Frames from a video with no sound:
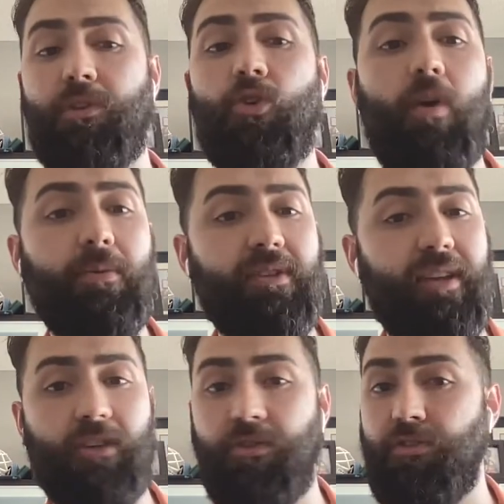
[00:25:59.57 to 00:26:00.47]
with no
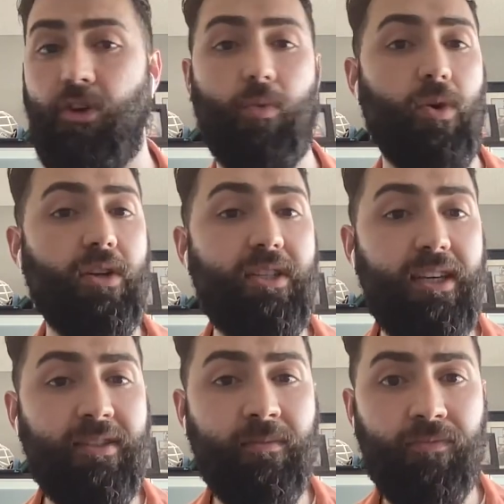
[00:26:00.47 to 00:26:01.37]
representations, no
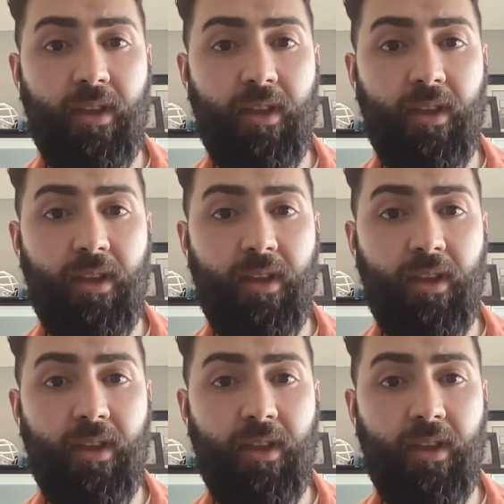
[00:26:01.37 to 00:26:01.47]
warranties.